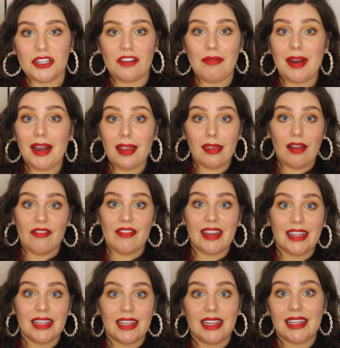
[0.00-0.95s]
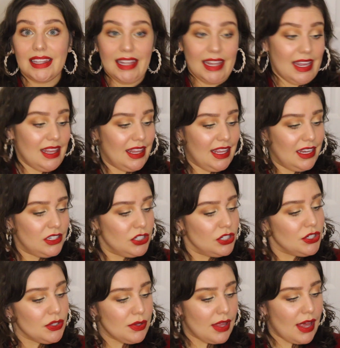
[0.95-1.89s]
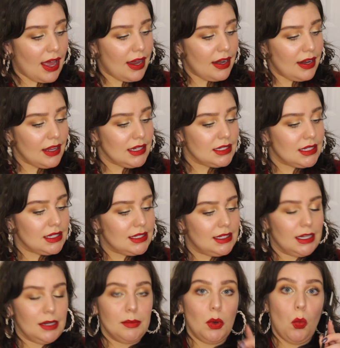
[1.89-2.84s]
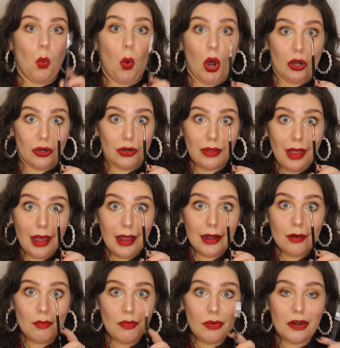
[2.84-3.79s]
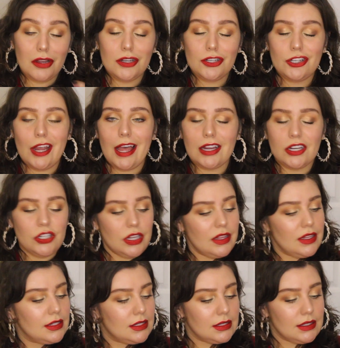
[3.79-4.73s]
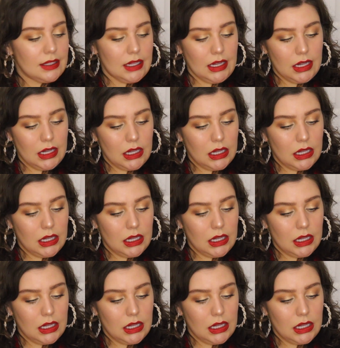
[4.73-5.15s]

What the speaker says: I've been loving lately to do that is the Sigma Waterline brush. Actually, this is the